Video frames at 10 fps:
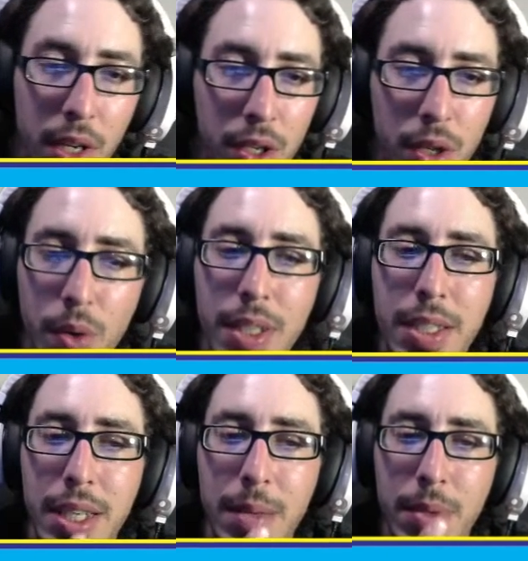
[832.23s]
So it
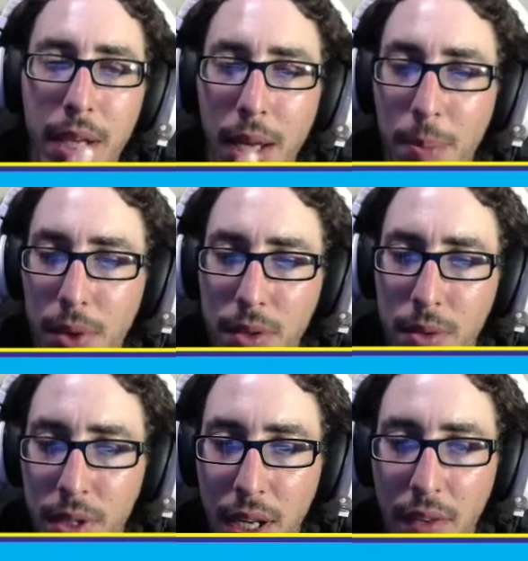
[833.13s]
seems like a
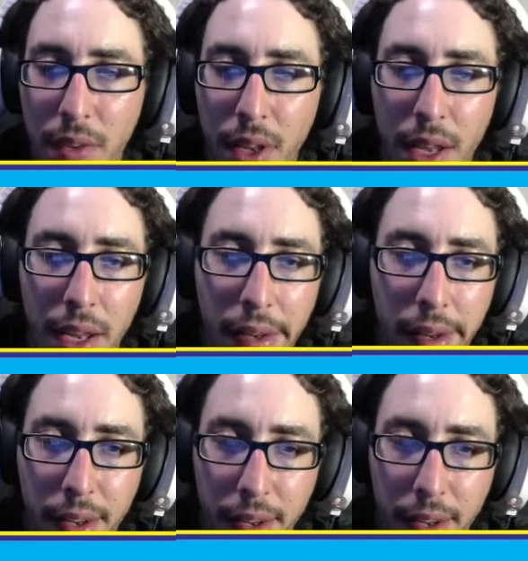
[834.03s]
puzzle-solving,